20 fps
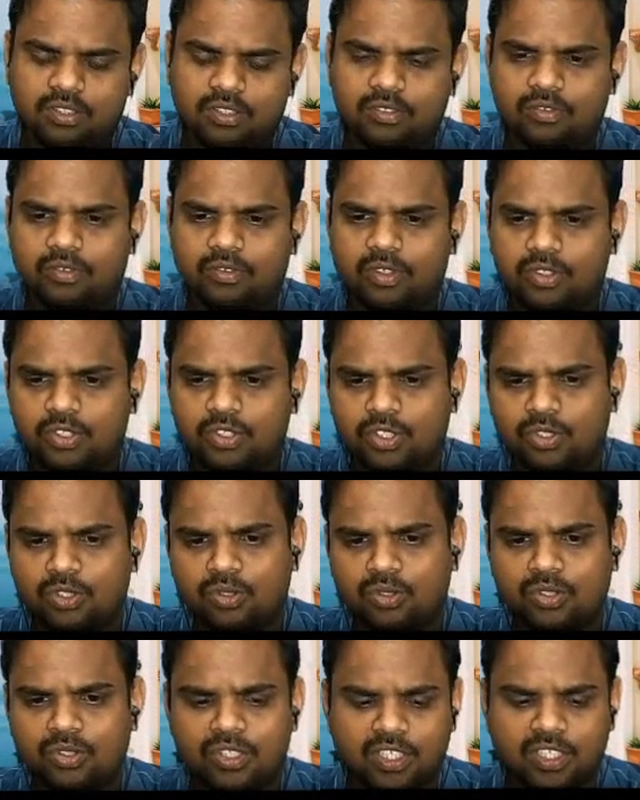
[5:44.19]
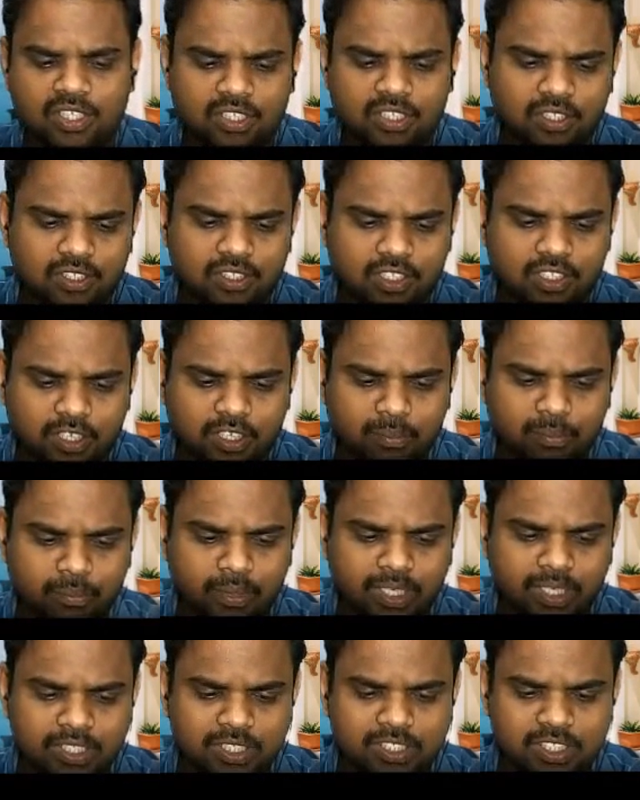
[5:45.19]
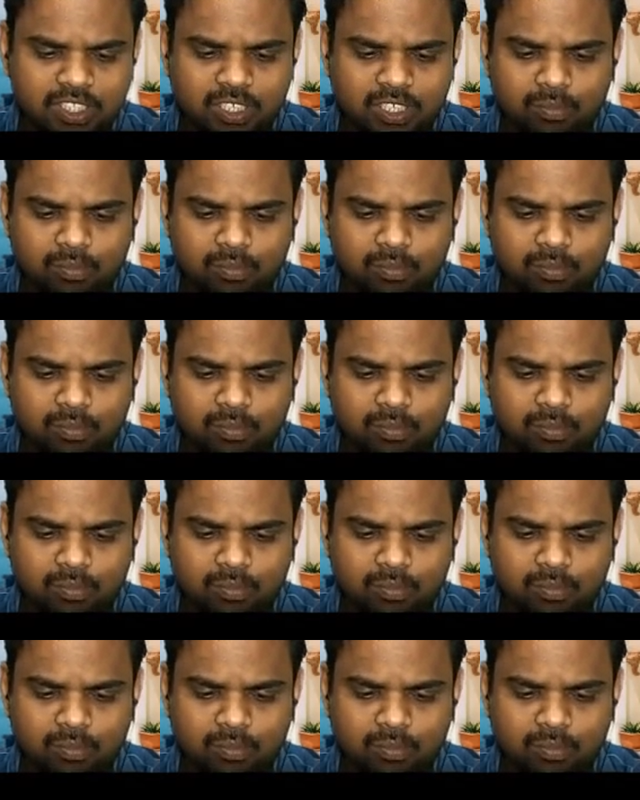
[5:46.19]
one should know that the temperature